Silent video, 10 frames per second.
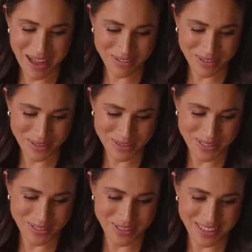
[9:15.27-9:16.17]
their
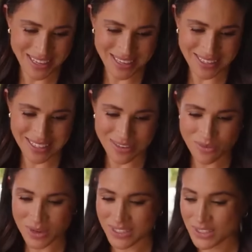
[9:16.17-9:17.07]
attempts to
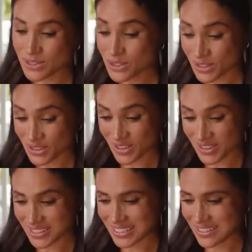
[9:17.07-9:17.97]
reintegrate into
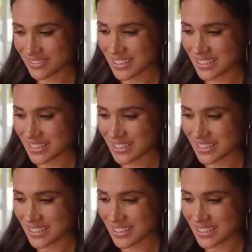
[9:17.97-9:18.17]
royal